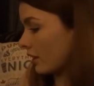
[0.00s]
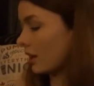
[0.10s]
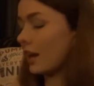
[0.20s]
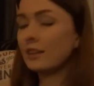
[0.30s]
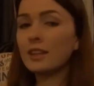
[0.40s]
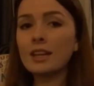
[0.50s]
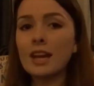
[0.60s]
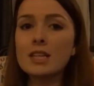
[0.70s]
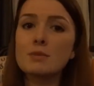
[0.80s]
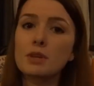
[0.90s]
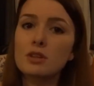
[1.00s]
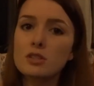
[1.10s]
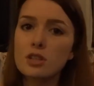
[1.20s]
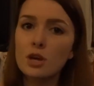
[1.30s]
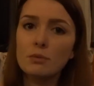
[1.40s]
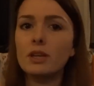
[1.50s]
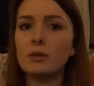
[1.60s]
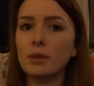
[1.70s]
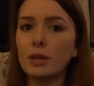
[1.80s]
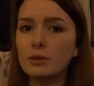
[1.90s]
And they're nice because Toby can
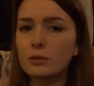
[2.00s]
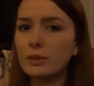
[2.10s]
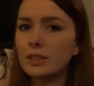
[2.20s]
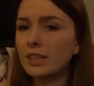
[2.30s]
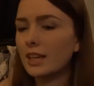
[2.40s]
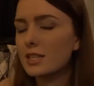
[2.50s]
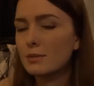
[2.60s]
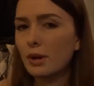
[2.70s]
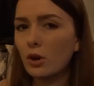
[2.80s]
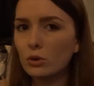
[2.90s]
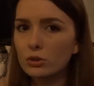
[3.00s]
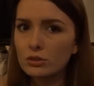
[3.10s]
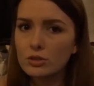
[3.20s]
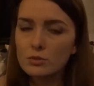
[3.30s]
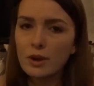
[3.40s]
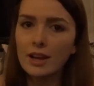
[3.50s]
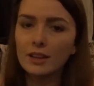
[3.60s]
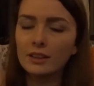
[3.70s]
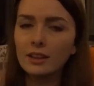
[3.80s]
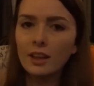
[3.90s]
play with them when he gets a bit older as
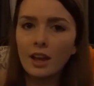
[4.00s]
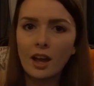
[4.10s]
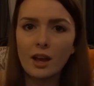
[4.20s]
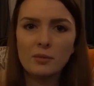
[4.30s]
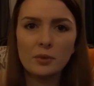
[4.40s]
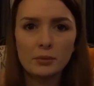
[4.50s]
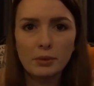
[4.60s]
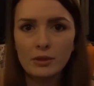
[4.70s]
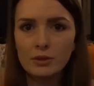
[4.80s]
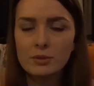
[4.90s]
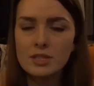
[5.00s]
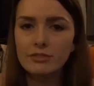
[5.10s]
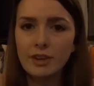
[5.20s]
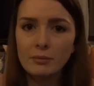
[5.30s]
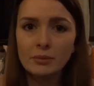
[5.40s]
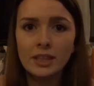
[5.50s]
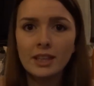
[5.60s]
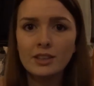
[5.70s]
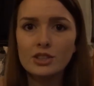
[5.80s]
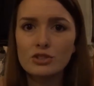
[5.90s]
well. We can play with them as a family
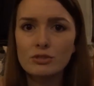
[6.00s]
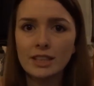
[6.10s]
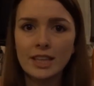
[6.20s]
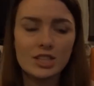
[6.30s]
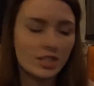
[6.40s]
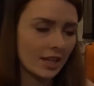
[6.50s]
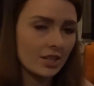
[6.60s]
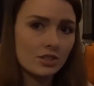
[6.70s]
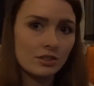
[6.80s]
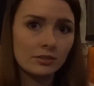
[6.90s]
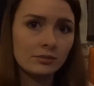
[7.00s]
and they're just really educational.